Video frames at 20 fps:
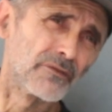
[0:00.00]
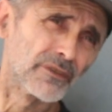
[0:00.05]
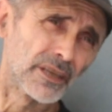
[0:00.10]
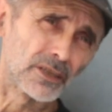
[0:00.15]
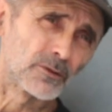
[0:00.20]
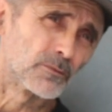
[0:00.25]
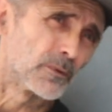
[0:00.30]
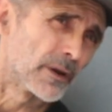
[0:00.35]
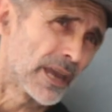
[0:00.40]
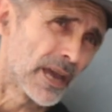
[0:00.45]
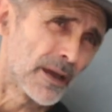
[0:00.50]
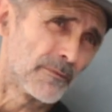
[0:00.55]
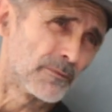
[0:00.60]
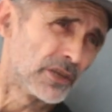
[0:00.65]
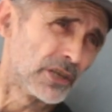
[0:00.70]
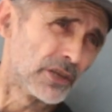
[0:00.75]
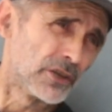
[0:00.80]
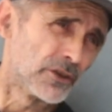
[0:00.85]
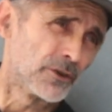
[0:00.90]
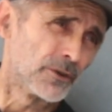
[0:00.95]
That's why I'm
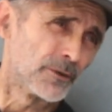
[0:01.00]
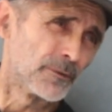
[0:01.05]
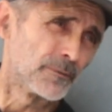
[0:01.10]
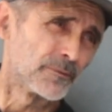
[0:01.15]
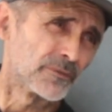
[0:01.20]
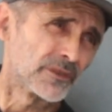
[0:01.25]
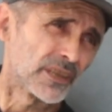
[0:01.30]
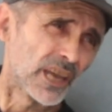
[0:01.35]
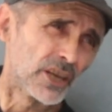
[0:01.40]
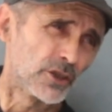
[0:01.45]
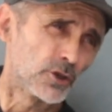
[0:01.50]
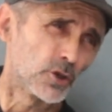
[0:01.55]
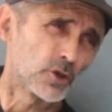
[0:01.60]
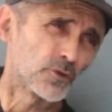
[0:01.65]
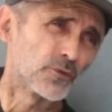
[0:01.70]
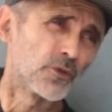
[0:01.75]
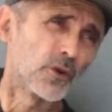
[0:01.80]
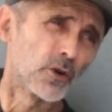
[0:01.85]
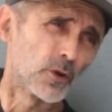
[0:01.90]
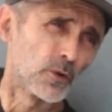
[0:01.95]
here. I
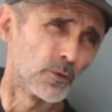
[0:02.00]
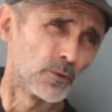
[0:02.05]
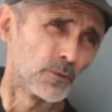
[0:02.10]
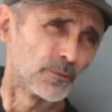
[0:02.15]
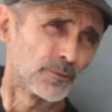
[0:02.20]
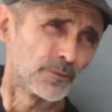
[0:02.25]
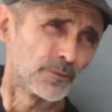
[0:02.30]
just follow.